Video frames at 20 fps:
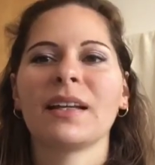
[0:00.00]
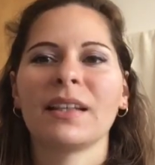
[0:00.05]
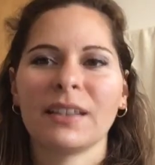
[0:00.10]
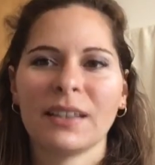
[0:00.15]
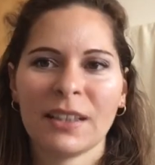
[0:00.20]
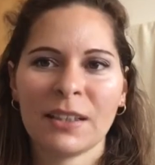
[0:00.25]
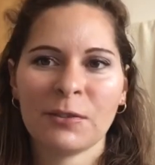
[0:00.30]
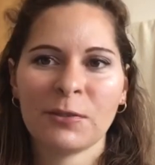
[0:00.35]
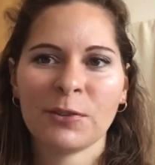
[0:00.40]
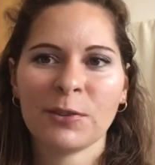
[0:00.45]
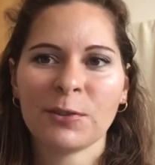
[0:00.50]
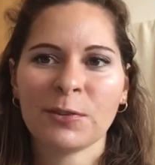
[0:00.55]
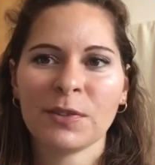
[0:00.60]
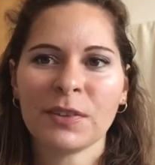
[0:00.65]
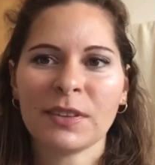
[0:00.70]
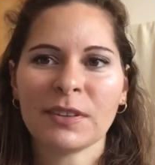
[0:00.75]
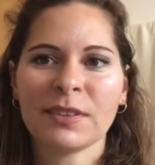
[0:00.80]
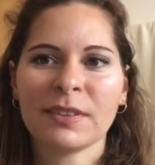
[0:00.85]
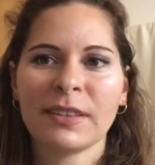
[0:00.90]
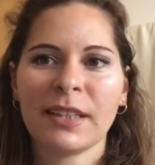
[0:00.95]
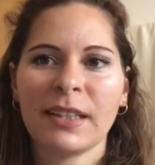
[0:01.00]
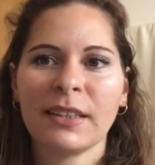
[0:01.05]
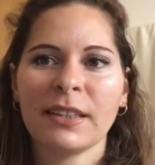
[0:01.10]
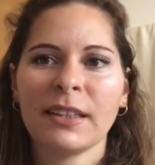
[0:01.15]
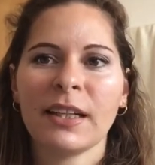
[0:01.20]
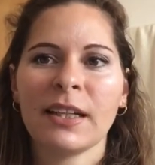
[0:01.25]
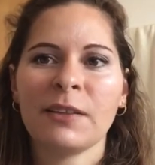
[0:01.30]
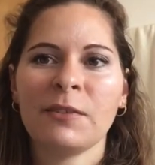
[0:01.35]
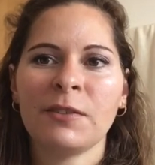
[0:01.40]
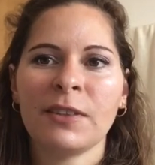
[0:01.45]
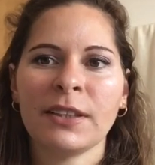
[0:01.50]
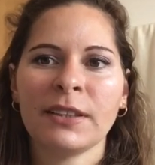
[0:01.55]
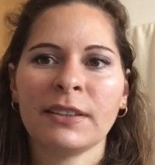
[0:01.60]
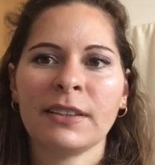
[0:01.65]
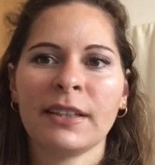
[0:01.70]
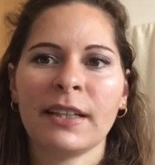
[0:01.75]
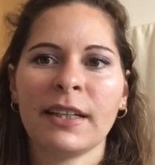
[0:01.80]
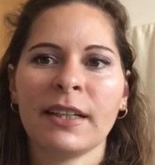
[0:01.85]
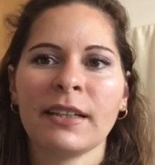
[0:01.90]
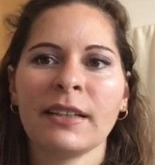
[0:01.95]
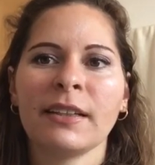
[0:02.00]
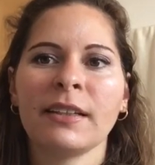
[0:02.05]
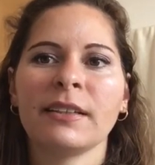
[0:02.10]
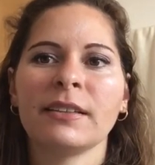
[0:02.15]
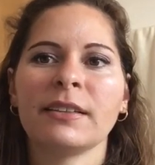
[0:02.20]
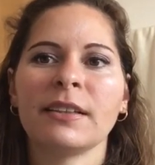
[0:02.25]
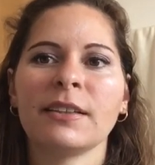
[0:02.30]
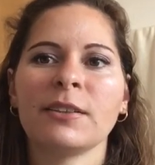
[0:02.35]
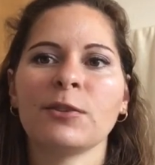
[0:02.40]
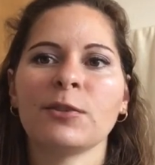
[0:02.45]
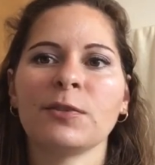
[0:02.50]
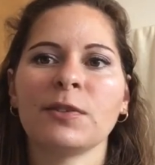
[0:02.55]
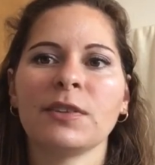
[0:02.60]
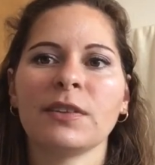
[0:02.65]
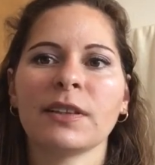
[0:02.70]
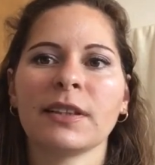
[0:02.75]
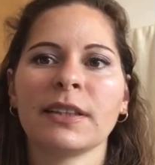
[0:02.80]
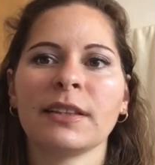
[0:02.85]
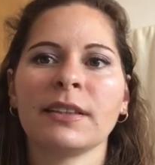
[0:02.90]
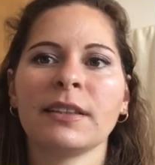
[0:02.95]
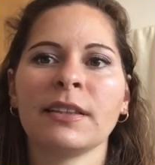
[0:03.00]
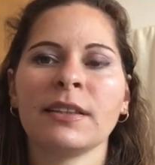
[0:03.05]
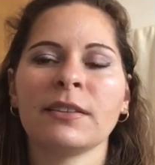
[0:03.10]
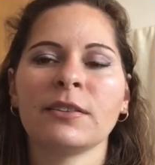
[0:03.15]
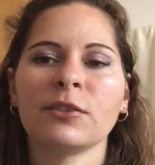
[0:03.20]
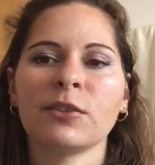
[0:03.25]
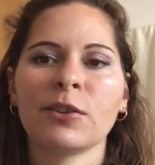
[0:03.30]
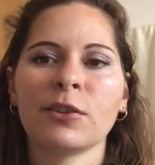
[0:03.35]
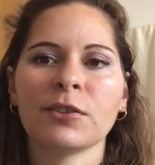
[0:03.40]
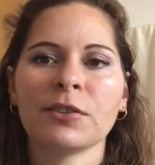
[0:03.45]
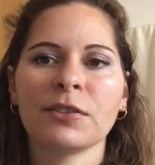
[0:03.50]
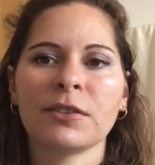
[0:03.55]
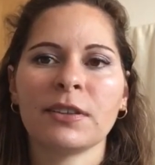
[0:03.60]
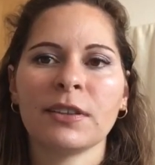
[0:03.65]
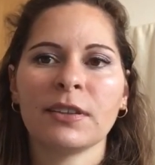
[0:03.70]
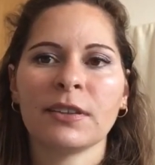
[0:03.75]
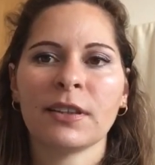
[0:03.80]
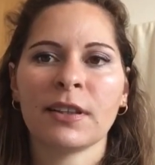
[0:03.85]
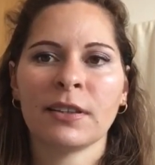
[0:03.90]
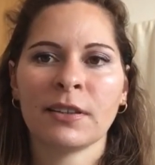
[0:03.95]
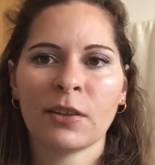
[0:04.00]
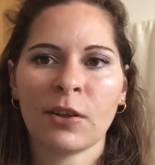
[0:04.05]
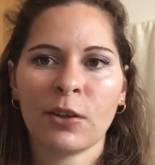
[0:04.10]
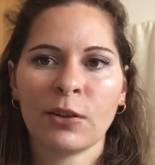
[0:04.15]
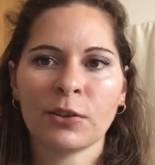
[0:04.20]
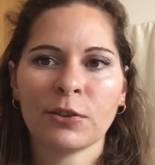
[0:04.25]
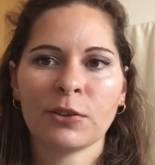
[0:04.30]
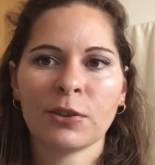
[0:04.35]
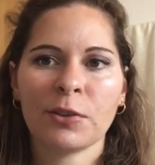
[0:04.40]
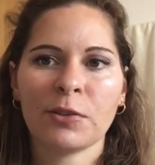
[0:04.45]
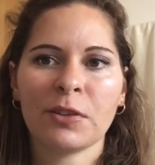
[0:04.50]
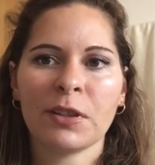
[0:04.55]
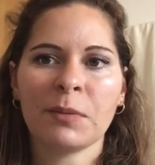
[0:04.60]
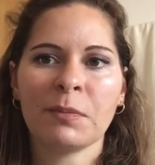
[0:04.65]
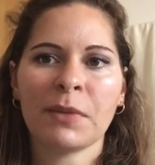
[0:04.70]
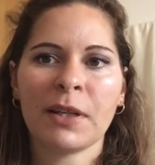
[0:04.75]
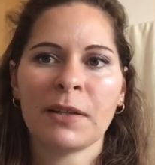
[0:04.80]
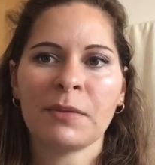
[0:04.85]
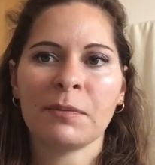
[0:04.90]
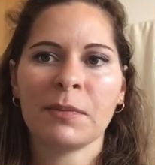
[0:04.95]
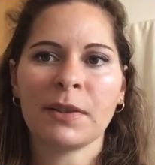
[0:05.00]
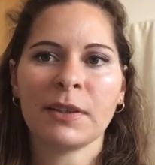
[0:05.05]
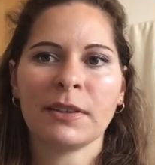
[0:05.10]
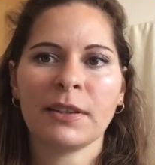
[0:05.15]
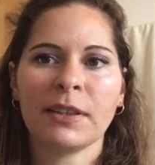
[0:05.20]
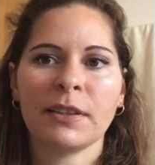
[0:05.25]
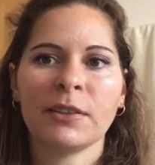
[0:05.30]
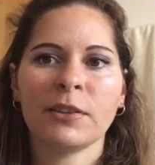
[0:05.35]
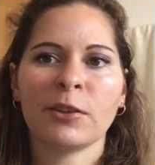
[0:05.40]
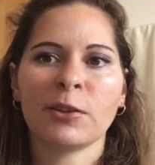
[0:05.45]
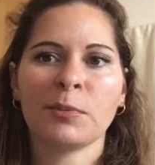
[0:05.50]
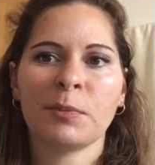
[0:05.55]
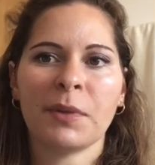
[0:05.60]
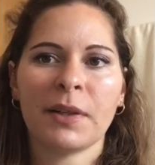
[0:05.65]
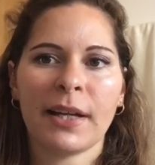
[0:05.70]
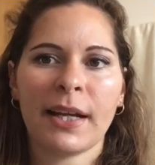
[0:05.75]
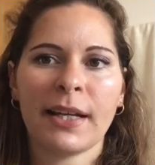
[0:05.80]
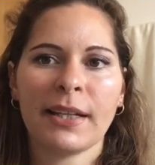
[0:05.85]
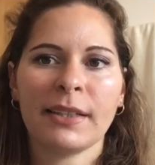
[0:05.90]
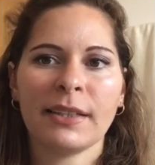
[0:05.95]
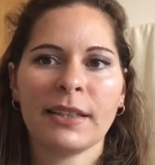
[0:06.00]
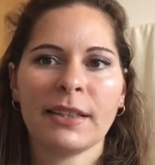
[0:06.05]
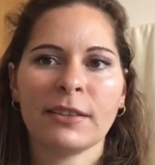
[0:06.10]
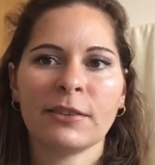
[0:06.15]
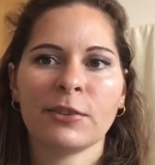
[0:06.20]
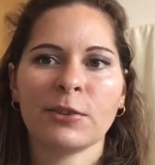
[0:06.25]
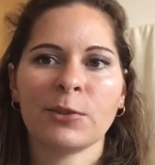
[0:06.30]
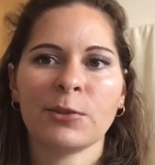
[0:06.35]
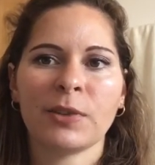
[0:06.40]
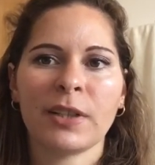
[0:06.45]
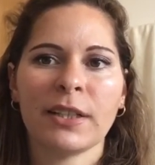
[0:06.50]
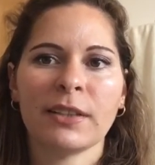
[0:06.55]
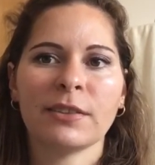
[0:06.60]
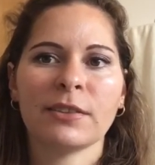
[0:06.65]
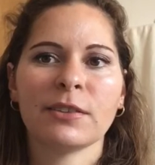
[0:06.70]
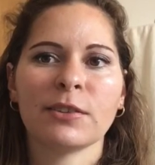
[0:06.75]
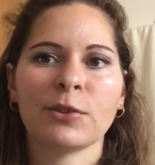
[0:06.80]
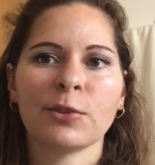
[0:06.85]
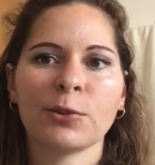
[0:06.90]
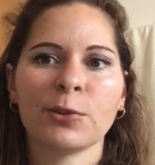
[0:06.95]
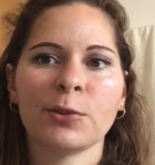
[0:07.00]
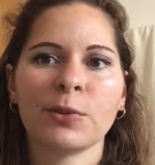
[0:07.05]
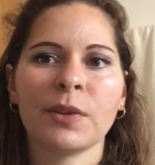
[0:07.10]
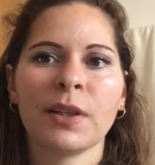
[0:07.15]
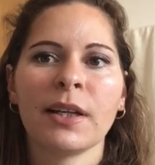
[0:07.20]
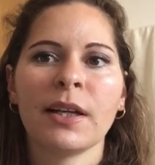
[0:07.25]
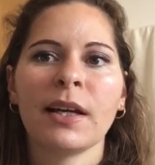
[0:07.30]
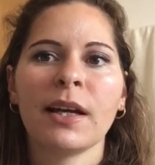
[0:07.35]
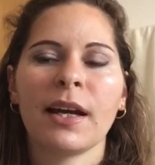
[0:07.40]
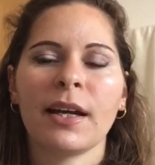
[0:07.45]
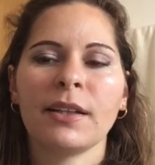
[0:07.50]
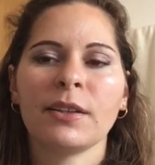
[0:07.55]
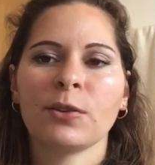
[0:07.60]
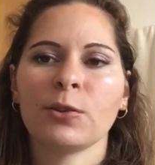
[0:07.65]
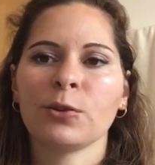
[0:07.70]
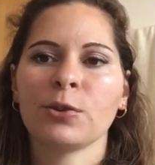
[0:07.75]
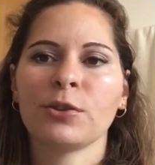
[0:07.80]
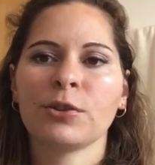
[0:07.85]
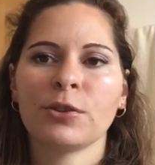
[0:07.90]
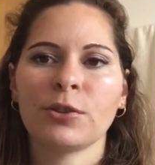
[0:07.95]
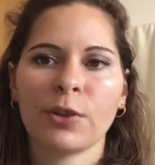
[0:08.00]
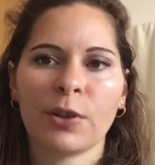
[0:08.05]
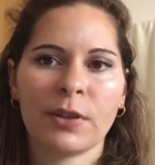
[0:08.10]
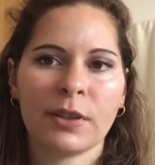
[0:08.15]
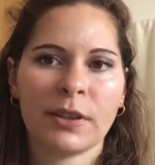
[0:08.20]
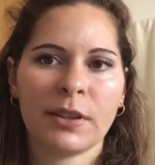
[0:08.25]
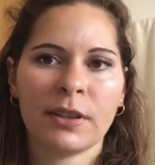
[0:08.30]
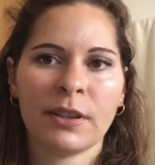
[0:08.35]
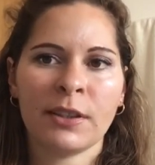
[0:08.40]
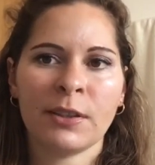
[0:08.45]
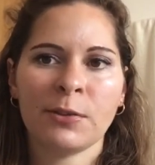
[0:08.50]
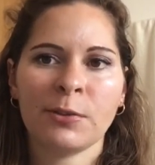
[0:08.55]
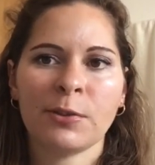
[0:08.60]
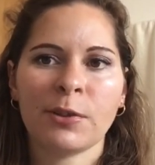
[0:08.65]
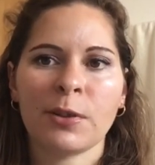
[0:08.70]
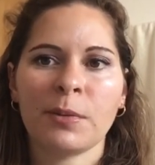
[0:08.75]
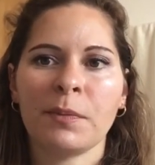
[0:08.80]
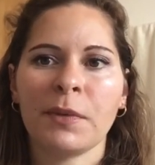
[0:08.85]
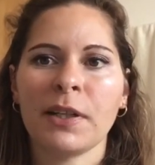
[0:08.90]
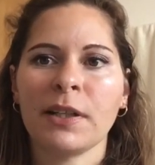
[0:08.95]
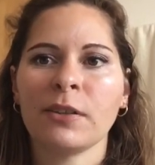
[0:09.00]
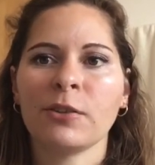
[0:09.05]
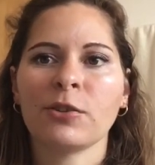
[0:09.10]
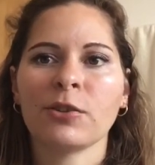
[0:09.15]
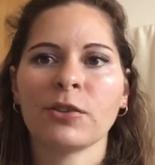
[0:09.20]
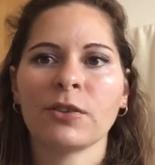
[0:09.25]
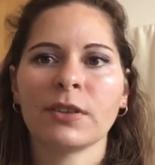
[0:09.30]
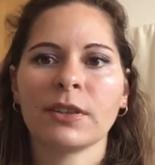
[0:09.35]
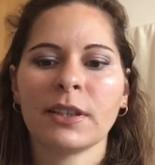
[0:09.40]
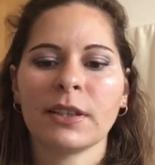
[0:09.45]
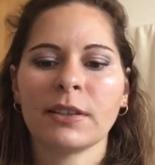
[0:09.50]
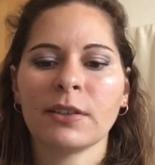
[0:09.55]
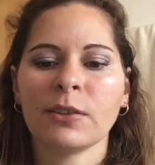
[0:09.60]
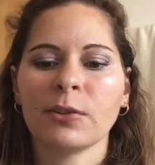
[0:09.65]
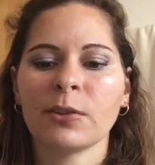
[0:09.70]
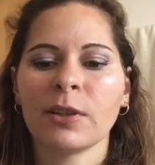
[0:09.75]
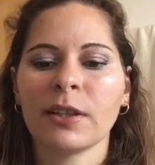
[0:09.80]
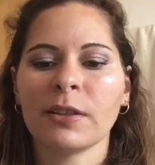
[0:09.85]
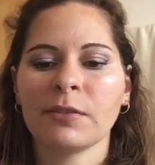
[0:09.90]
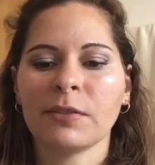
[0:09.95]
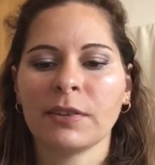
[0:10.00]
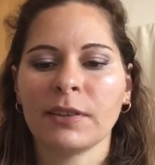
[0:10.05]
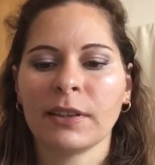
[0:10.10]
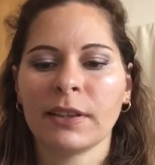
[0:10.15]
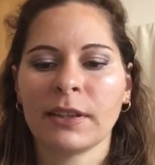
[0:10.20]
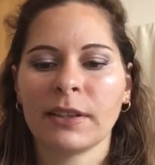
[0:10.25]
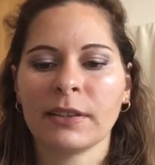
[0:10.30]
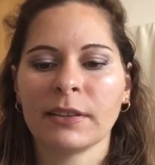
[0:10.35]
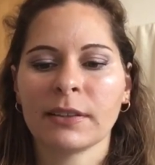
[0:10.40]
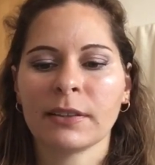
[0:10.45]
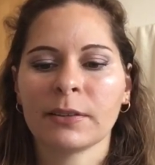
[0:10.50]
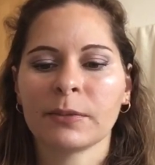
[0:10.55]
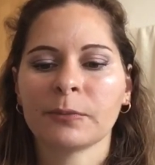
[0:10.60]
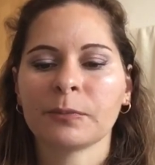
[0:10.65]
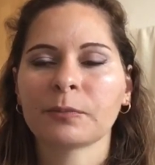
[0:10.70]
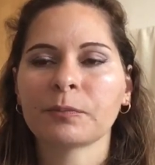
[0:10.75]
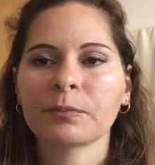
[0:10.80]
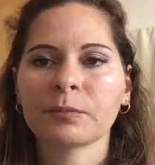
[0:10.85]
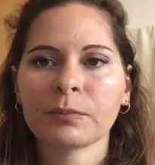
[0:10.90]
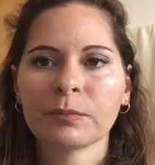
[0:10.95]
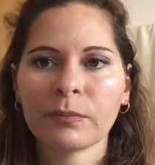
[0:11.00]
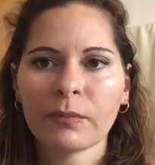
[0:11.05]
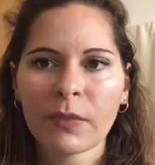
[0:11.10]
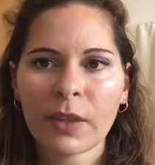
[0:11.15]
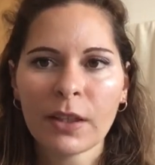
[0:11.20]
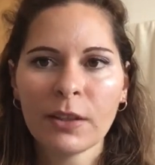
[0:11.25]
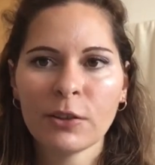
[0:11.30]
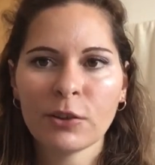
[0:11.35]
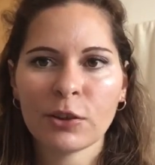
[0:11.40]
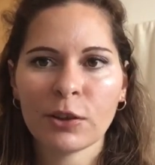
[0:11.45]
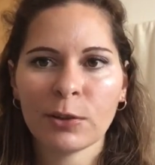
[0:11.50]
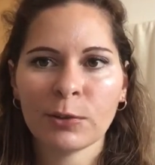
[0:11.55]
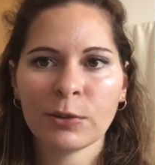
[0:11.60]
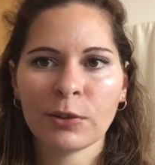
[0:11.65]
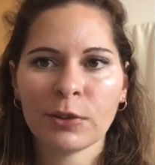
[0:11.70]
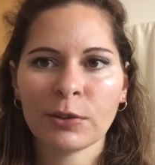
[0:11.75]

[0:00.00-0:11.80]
If you will study every day, then you will get exhausted, and also remember that your brain needs to rest too and to store the information that you have learned. So don't